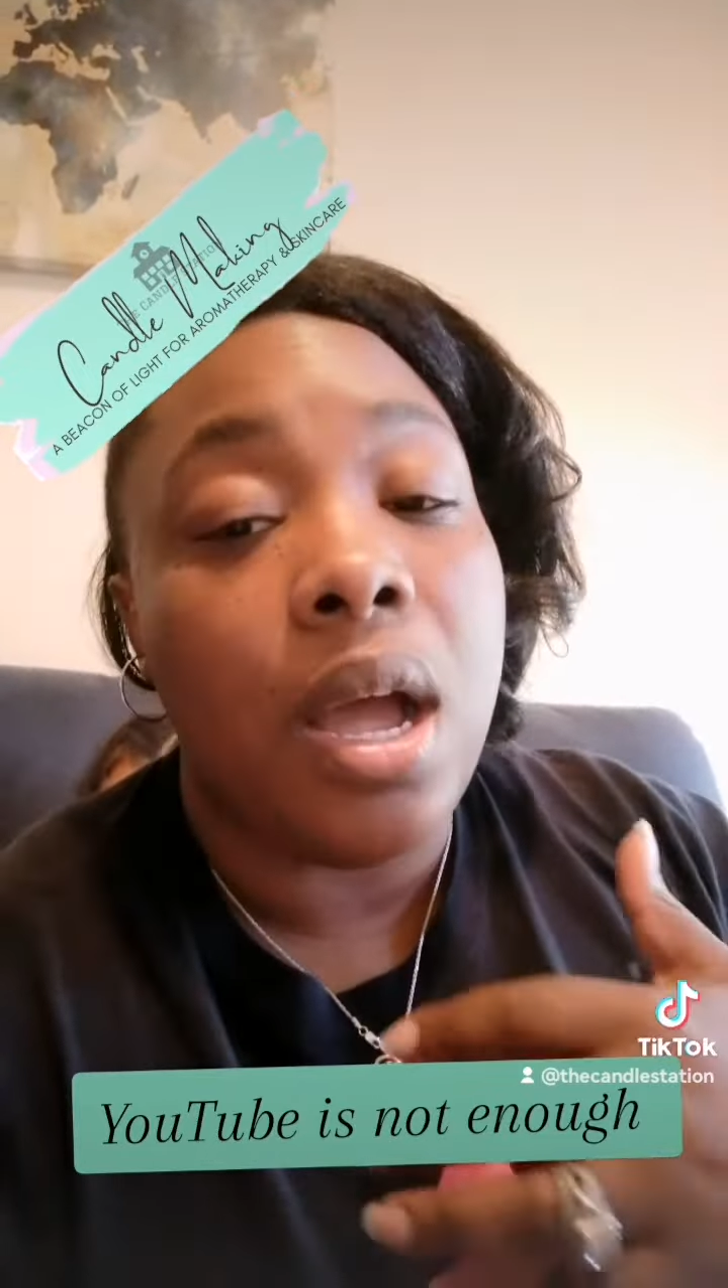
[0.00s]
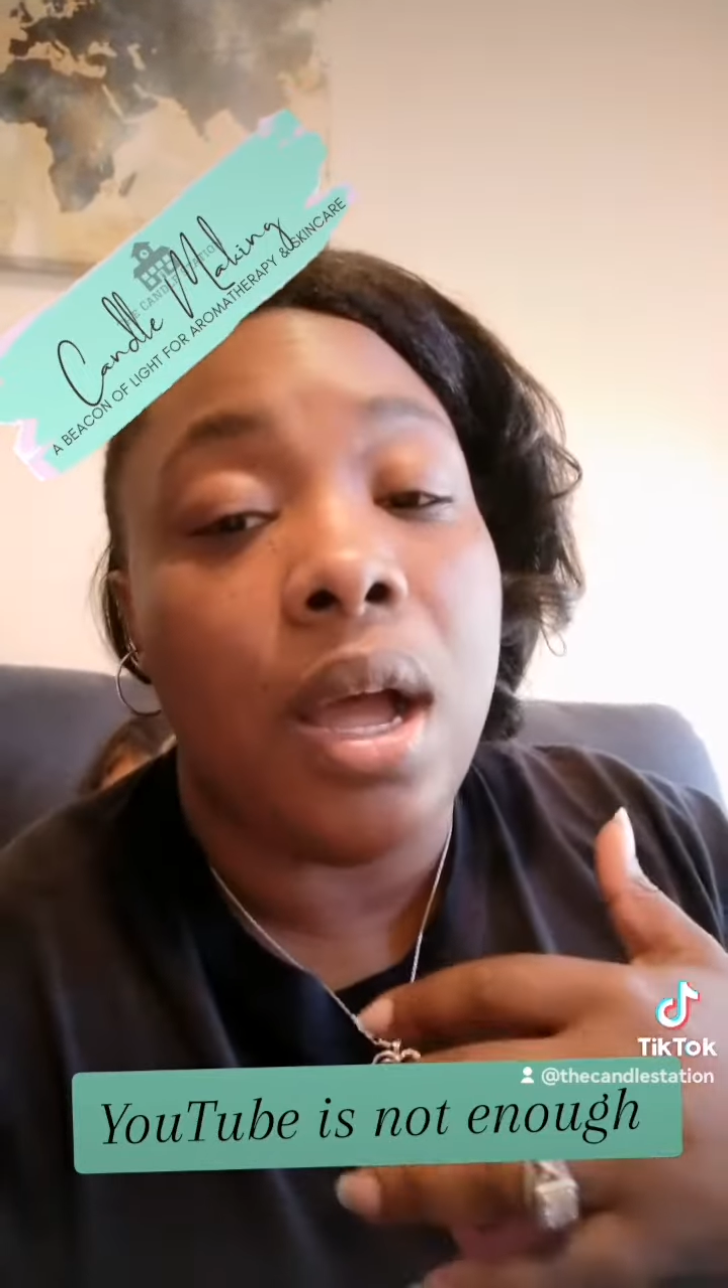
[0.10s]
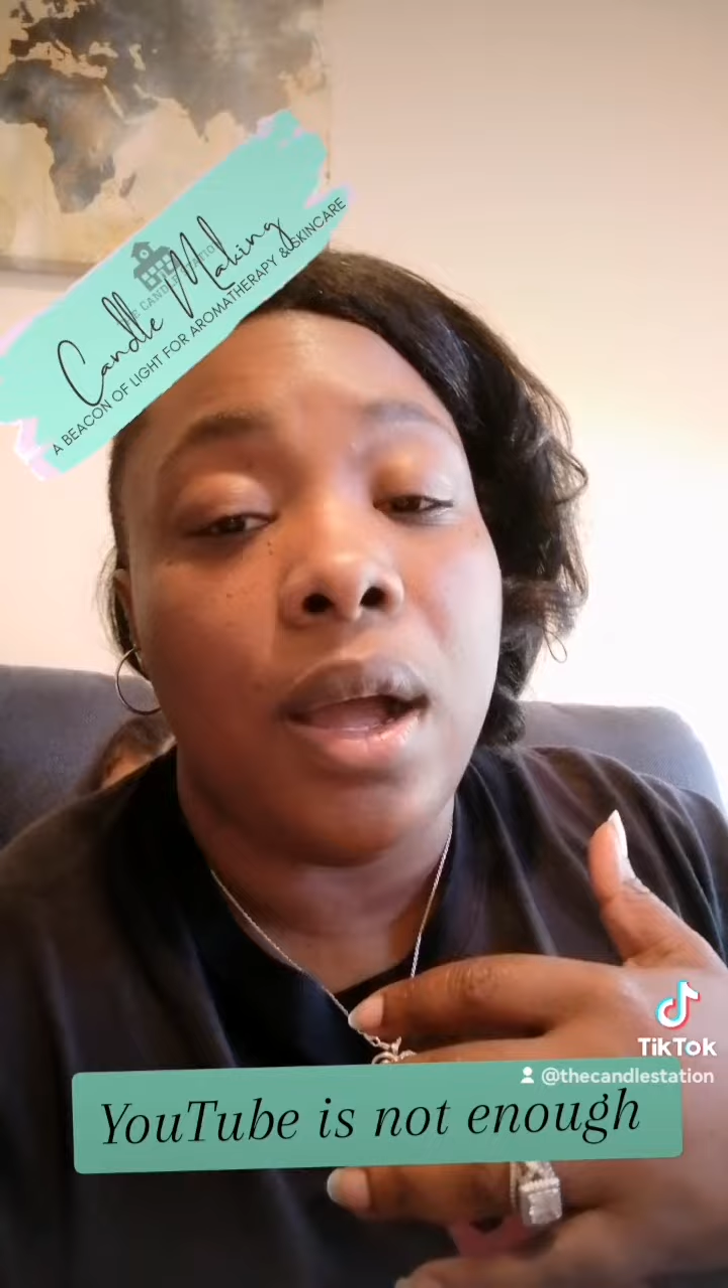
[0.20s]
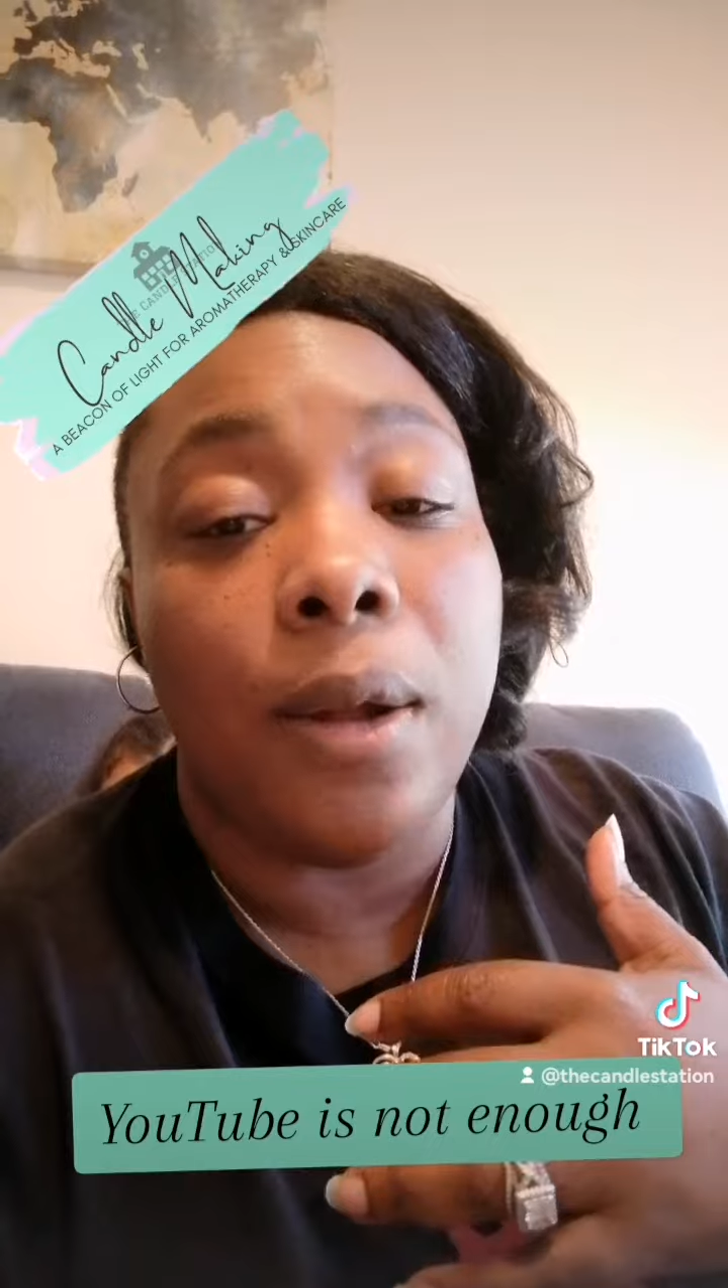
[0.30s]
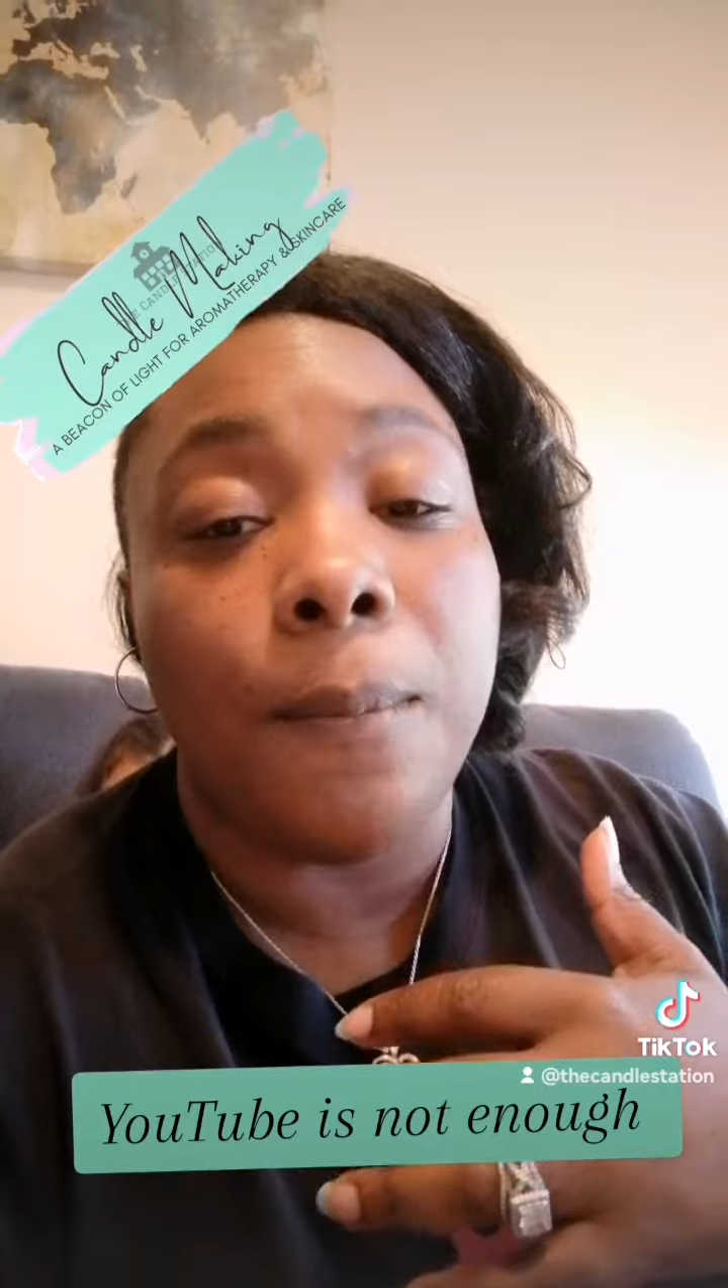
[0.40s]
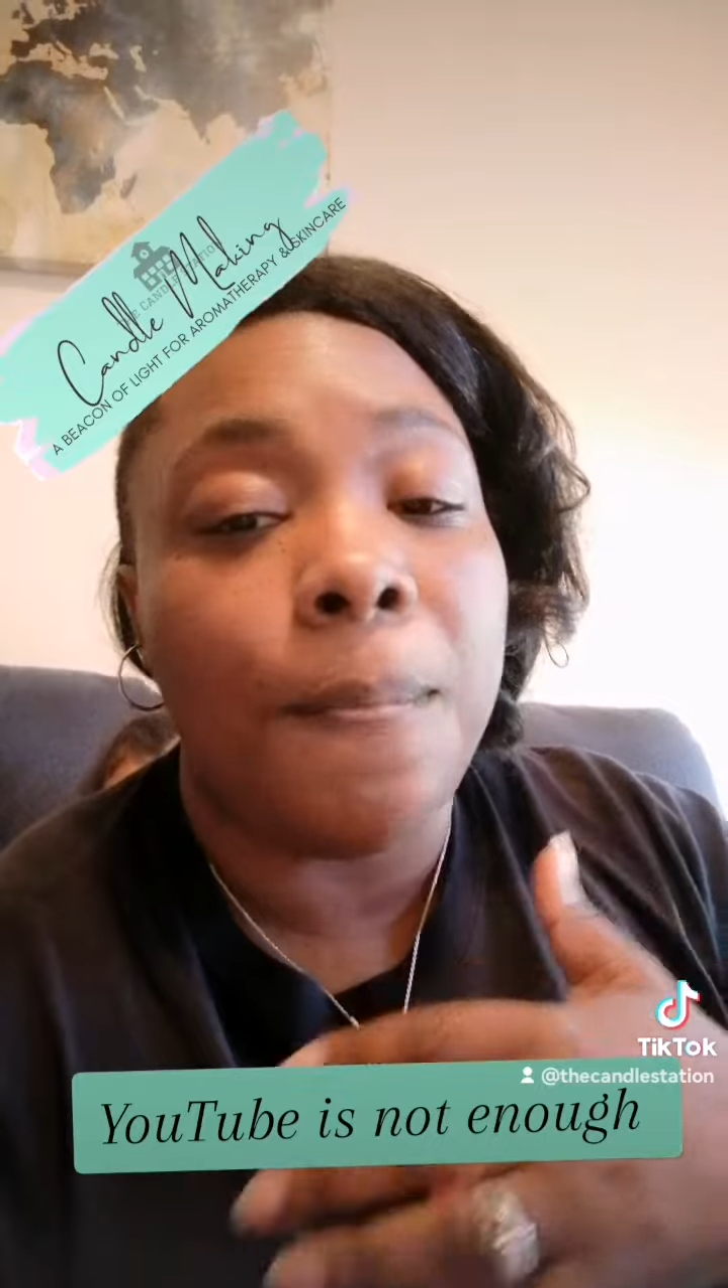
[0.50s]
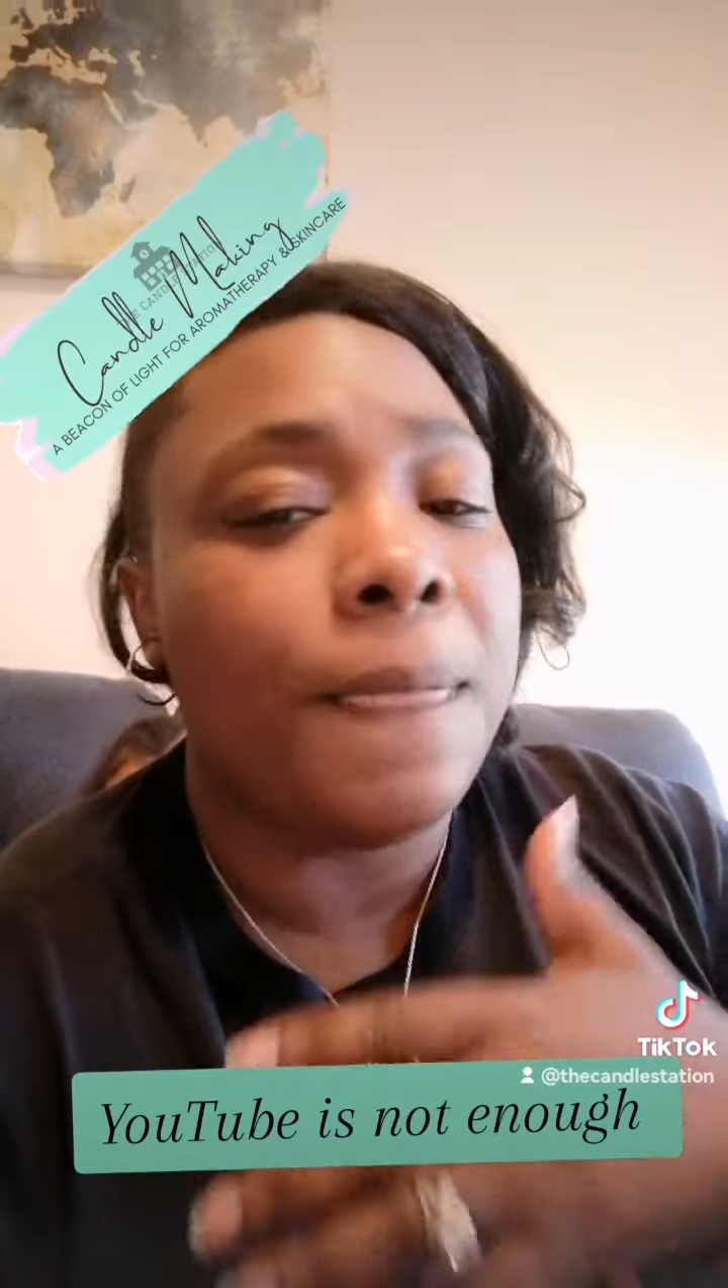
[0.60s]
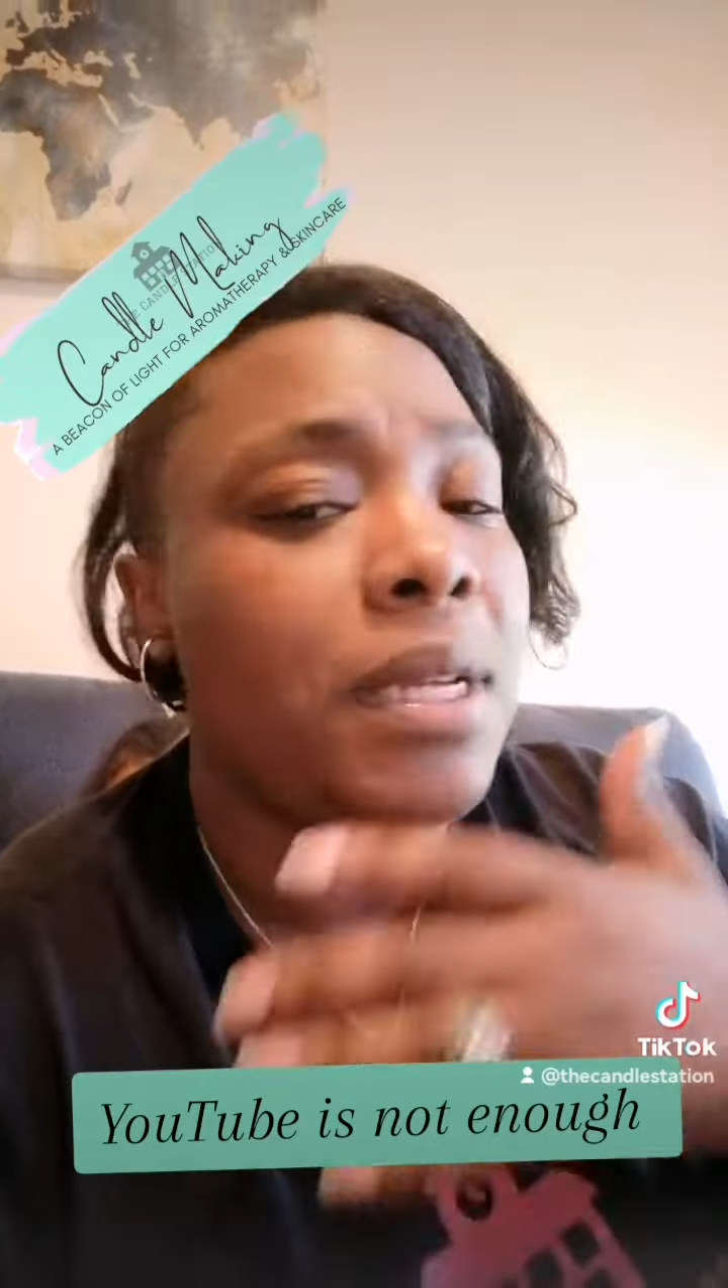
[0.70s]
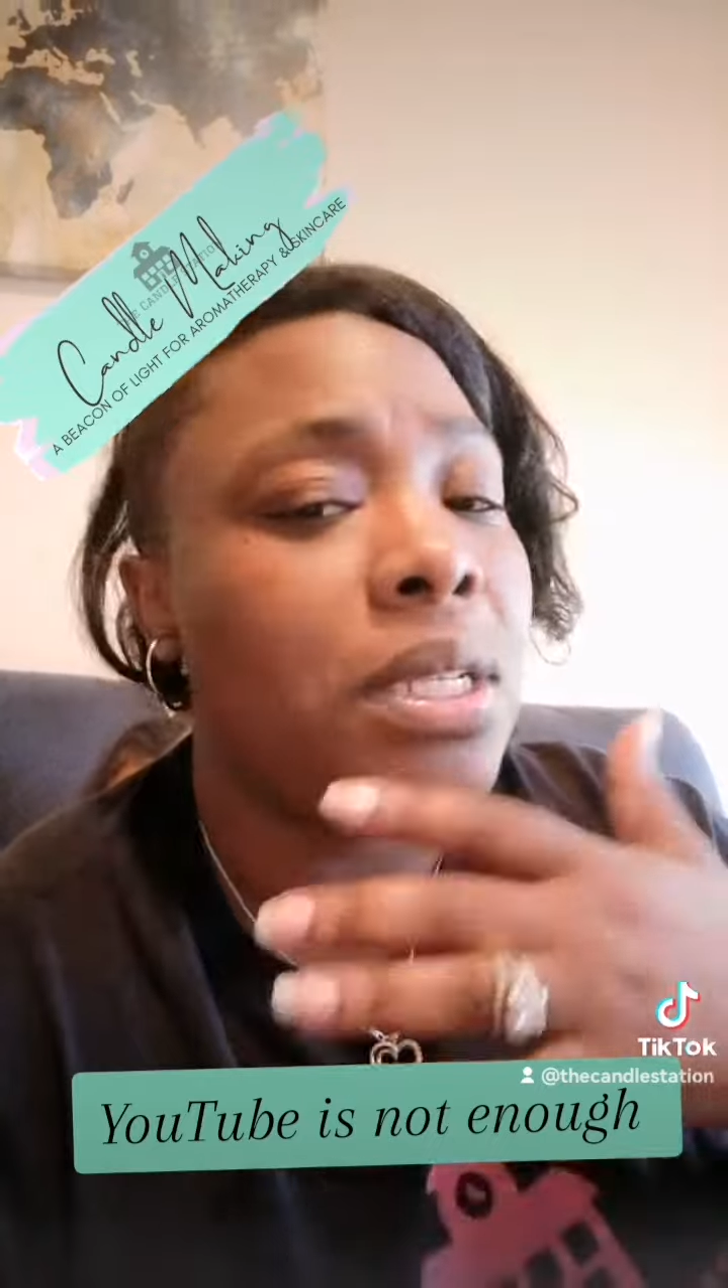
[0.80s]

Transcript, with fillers: Um,